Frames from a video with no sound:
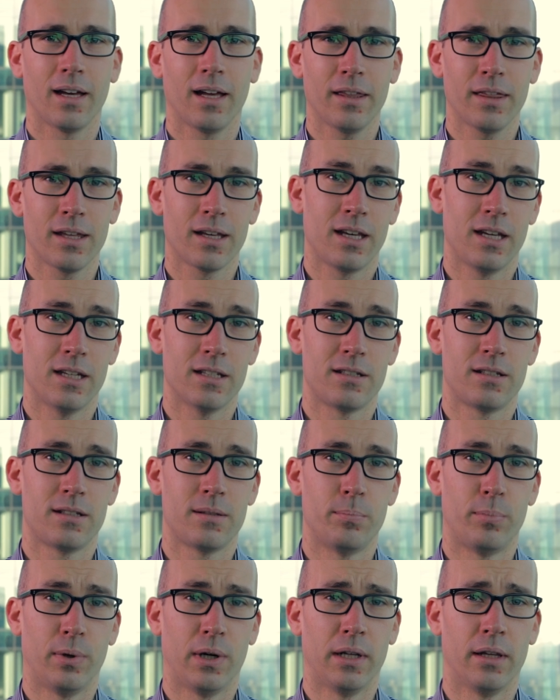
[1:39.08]
I think
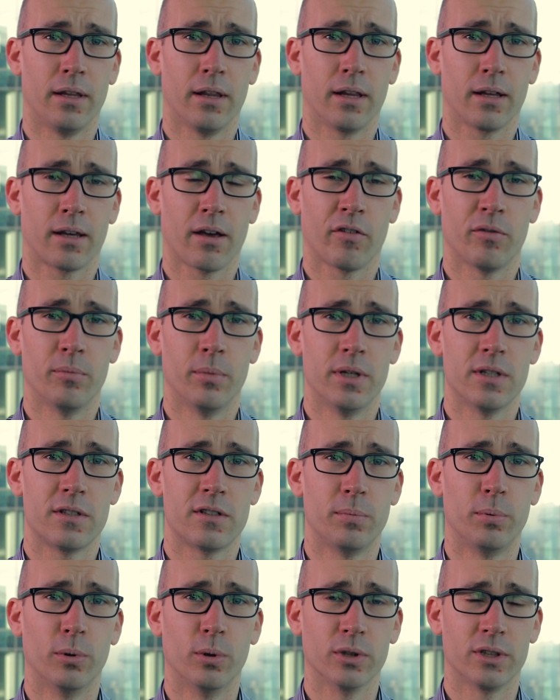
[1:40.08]
it's brilliant that the government's
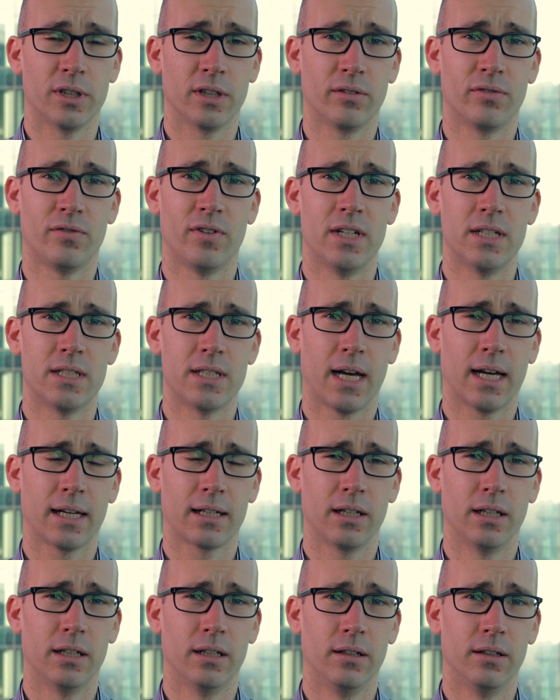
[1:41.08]
supporting
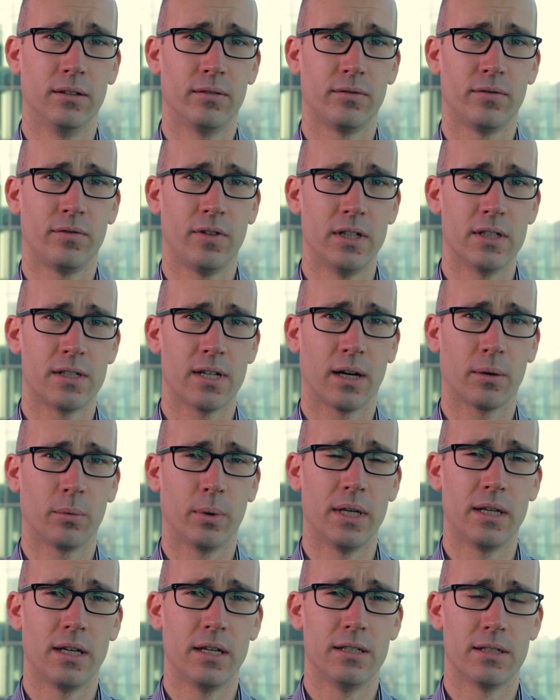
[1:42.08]
fintech and Fintech
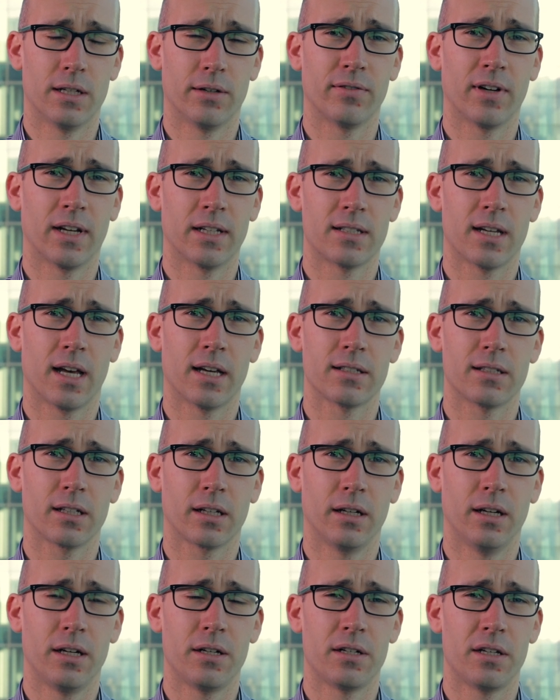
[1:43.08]
Week is a
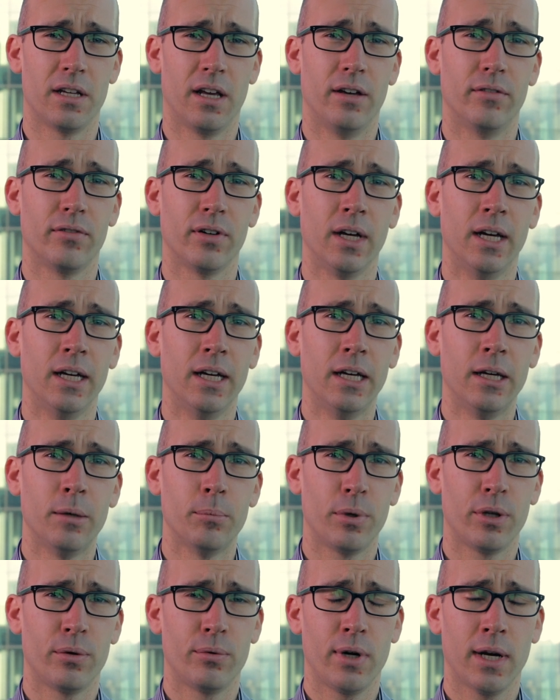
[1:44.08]
fantastic initiative.
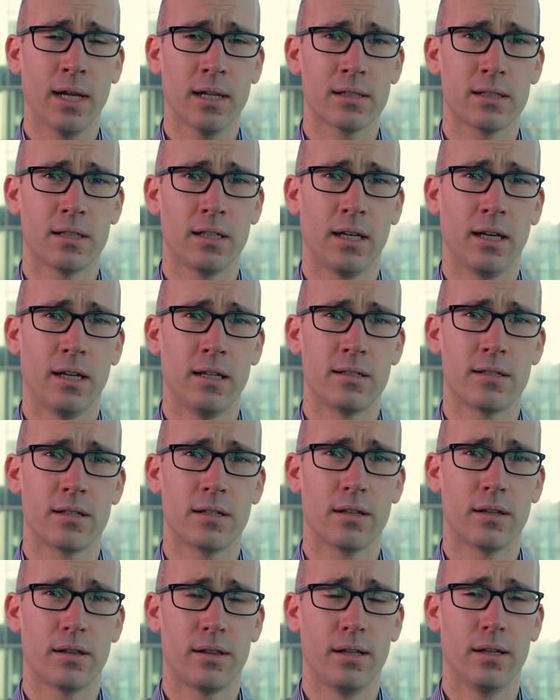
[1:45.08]
But the reality is
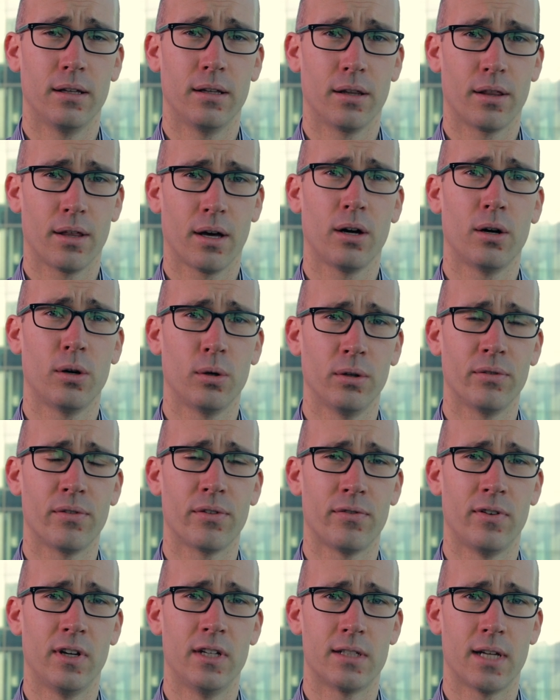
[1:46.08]
that the whole of
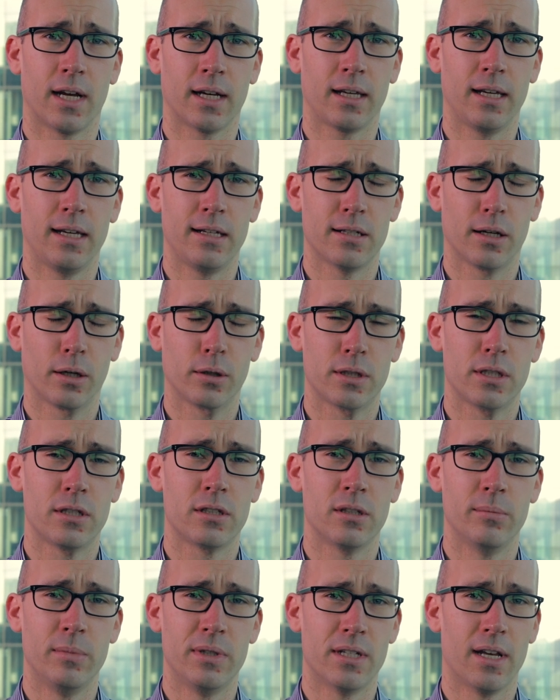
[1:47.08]
the fintech
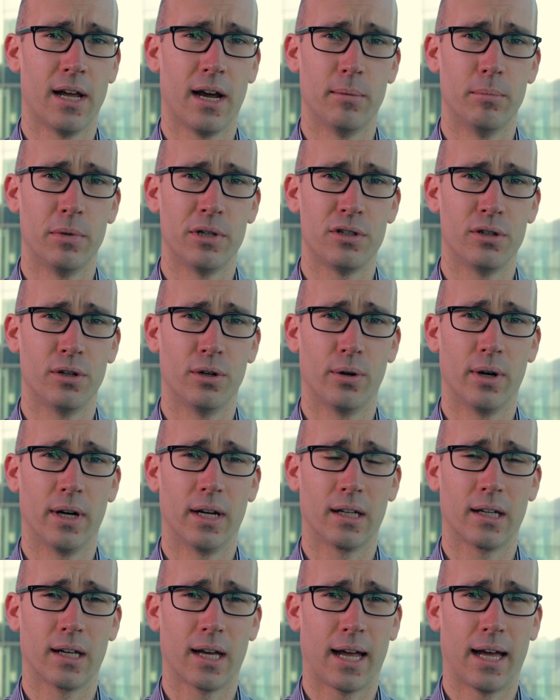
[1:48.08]
ecosystem is now
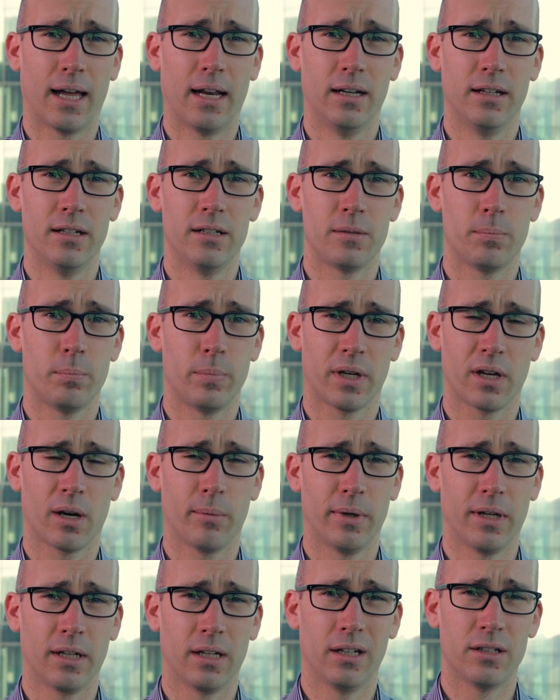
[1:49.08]
maturing and
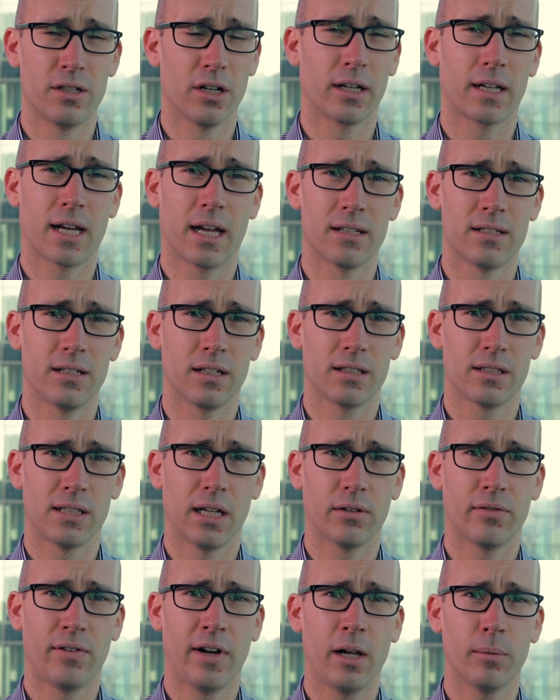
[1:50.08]
becoming a gigantic
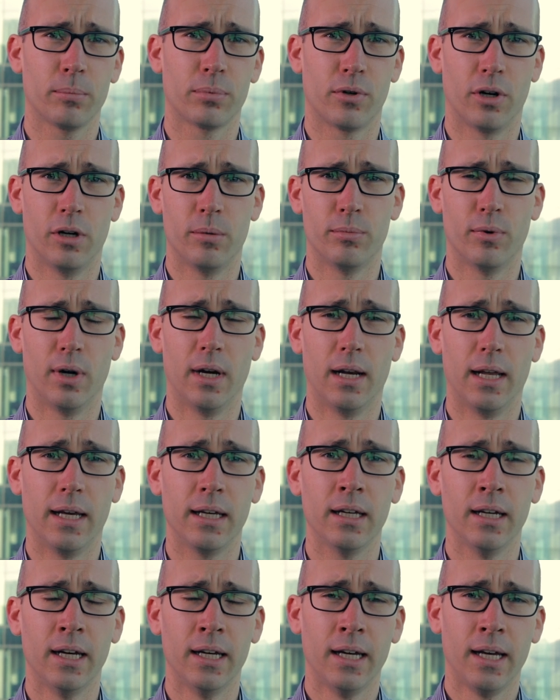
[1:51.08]
self-help group
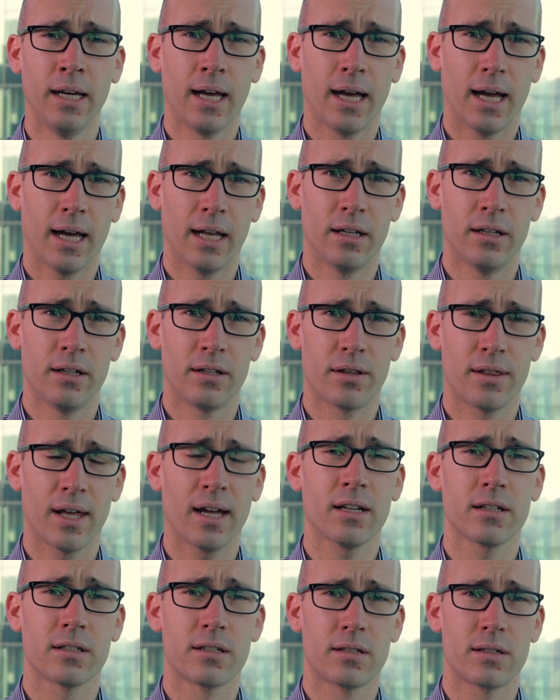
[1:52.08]
really. And
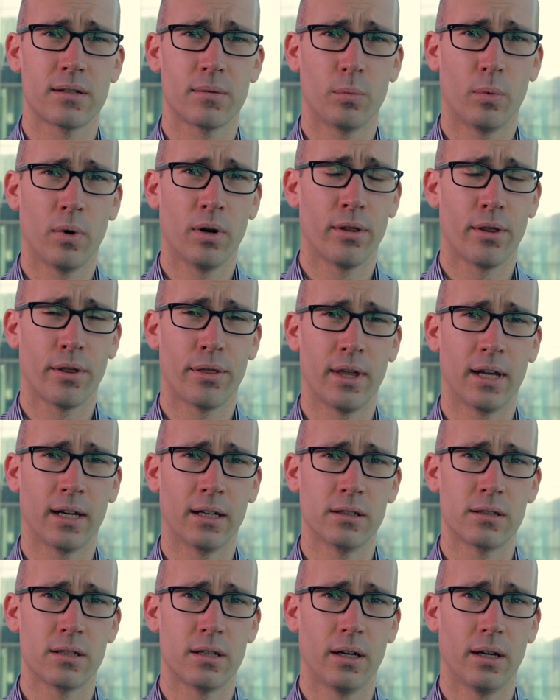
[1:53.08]
that's one of the
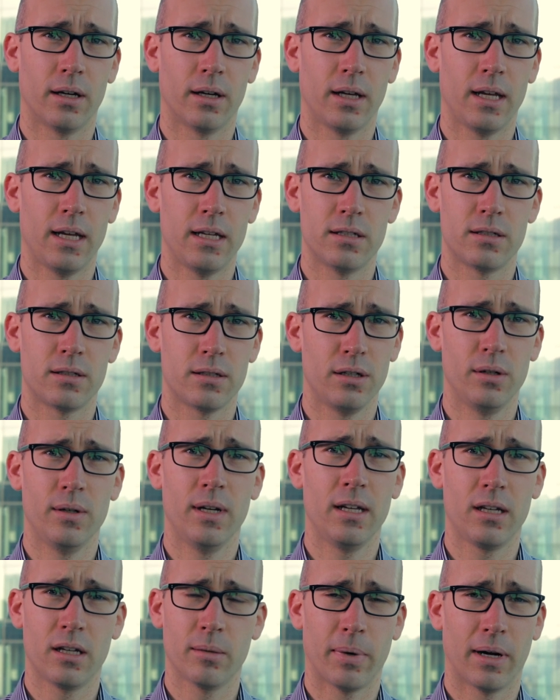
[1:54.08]
things that is
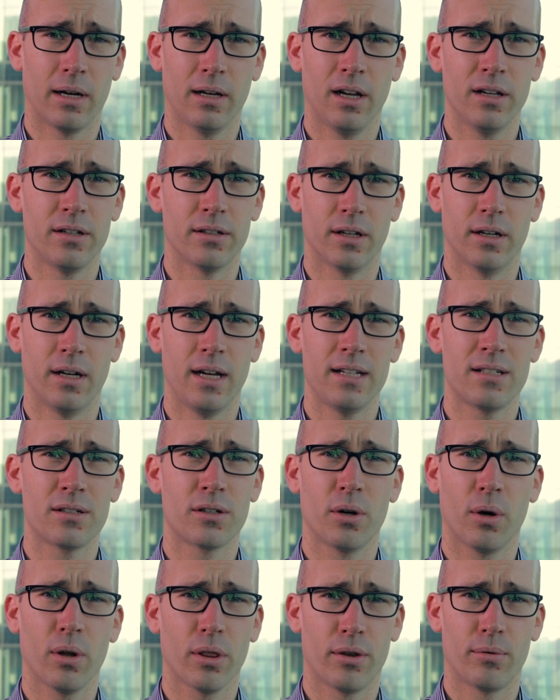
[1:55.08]
unique about London. It's
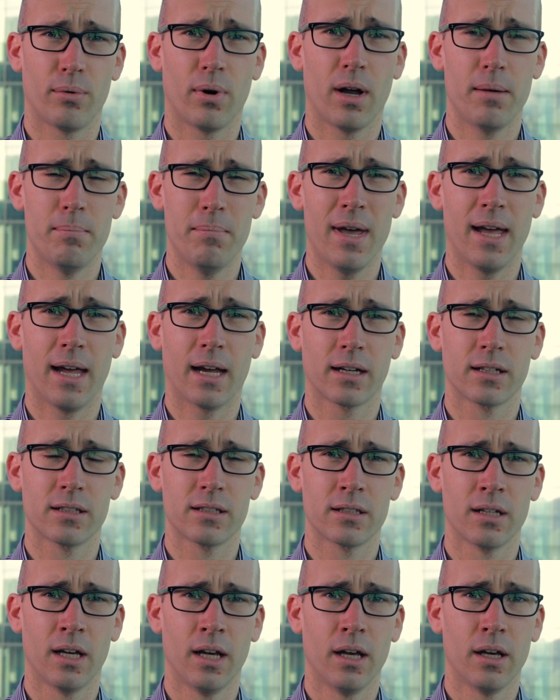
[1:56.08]
got the right
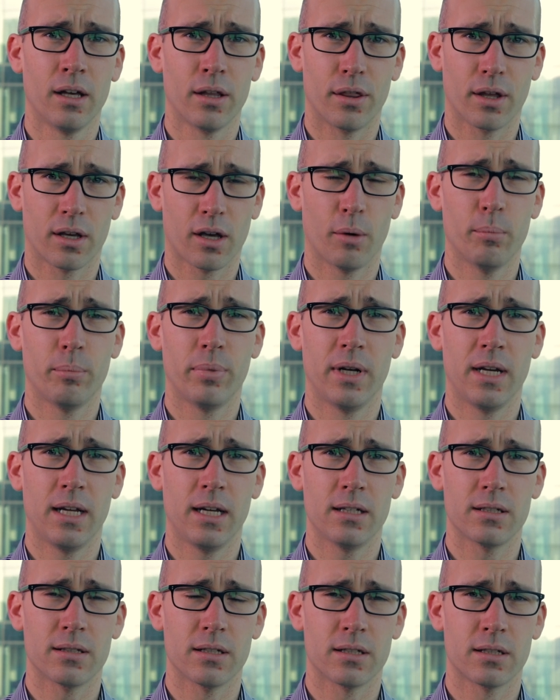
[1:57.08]
mix. The
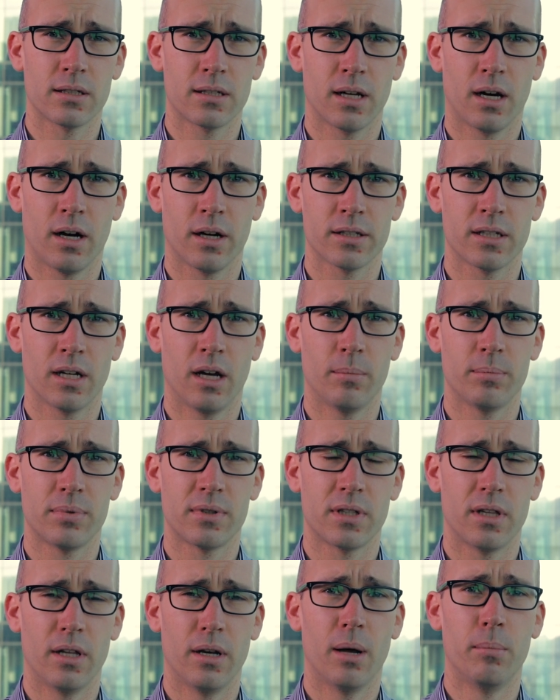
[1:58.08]
companies, the
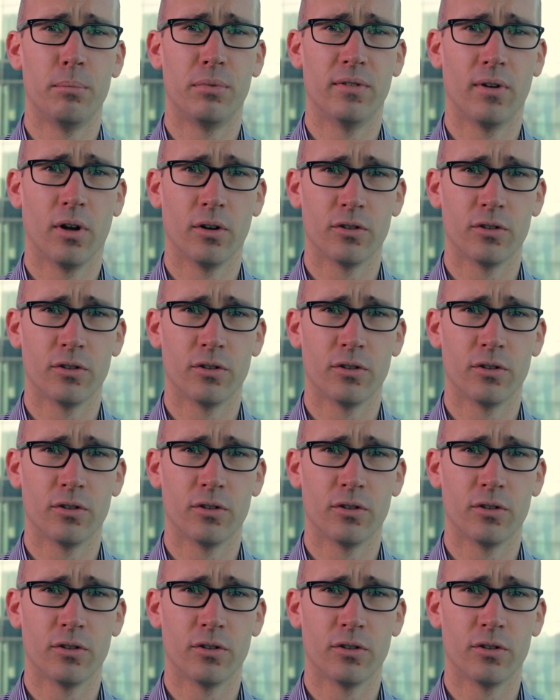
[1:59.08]
startups, the number of